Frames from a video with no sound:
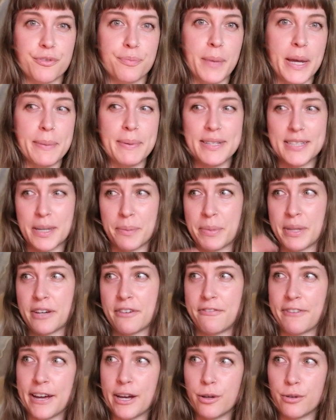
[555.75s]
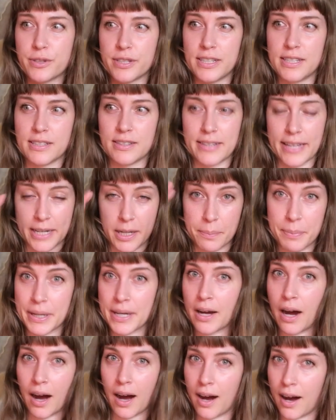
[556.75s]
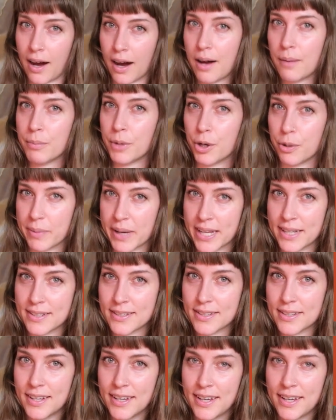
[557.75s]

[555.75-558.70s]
Maybe something fails and it's like a big aha moment.